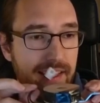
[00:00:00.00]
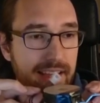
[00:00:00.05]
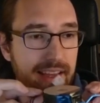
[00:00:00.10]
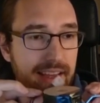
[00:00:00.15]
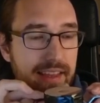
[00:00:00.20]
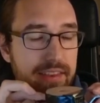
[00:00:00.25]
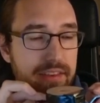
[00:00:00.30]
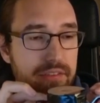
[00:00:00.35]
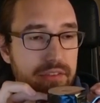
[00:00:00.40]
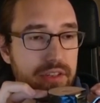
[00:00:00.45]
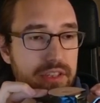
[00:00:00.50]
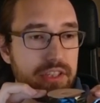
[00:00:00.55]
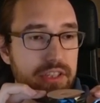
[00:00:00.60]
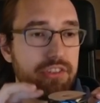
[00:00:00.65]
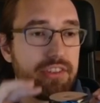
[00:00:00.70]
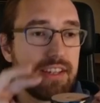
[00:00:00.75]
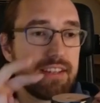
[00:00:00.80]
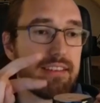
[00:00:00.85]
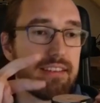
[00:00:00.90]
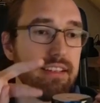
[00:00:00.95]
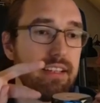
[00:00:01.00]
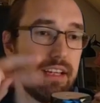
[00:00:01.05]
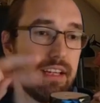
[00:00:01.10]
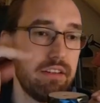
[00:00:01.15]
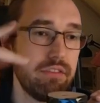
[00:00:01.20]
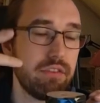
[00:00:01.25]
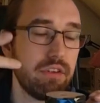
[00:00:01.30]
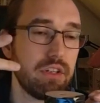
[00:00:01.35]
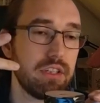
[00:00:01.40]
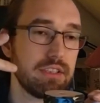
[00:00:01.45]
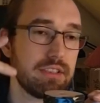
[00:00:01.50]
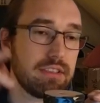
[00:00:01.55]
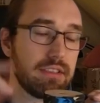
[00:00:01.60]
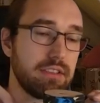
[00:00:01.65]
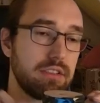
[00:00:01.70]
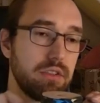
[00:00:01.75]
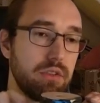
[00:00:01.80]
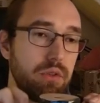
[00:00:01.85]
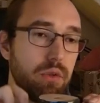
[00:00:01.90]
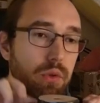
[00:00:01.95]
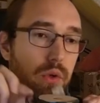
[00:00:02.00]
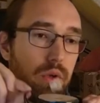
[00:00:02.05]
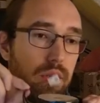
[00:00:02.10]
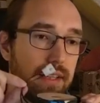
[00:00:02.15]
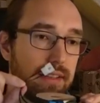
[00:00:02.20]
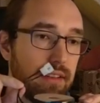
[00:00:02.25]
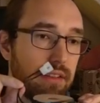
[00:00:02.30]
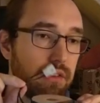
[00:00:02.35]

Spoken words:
And the voltage is actually inverse, so you connect